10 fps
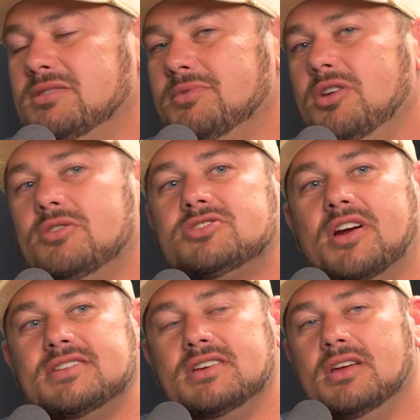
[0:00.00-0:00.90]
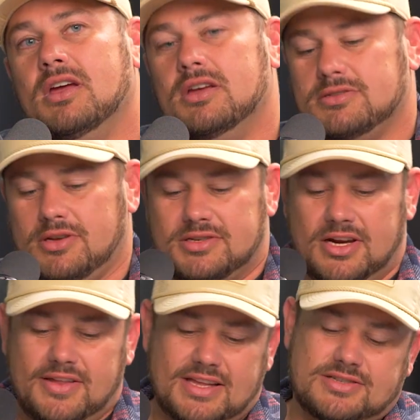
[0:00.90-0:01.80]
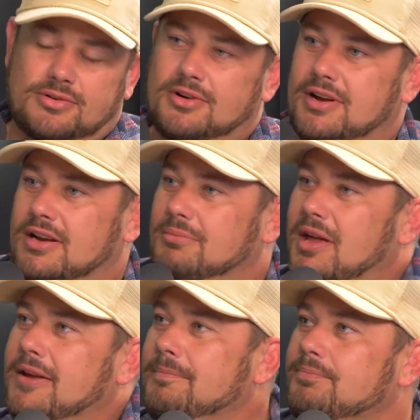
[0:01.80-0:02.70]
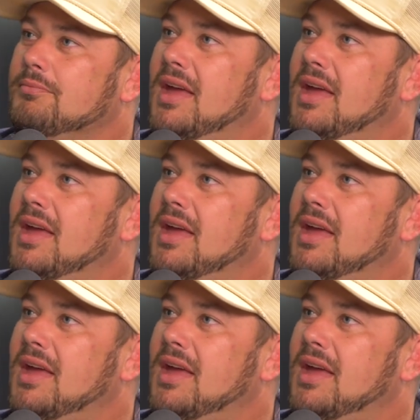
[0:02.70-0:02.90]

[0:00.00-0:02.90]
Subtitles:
awesome. What's crazy? So you tell that story, and I'm like,